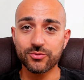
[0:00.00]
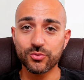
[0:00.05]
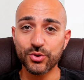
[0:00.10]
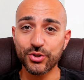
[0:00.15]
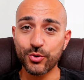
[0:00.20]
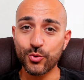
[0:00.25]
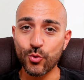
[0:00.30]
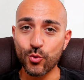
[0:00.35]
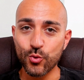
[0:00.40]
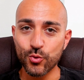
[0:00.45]

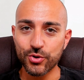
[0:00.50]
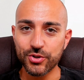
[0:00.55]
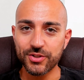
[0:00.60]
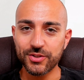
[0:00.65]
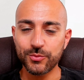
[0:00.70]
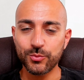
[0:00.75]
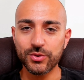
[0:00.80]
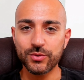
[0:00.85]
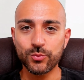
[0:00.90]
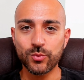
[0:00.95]

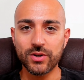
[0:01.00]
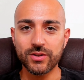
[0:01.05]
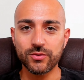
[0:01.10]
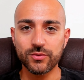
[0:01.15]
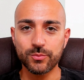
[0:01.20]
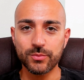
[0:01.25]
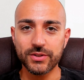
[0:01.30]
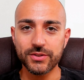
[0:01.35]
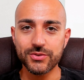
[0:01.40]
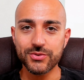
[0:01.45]
recorded with one of
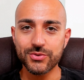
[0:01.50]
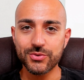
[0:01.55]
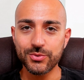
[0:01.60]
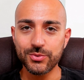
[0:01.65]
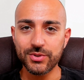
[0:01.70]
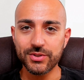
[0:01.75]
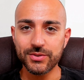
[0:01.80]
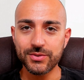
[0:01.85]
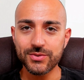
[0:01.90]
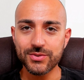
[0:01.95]
my
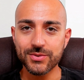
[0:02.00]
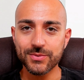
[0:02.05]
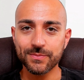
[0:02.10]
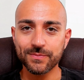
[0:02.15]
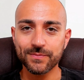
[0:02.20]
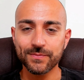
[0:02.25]
students,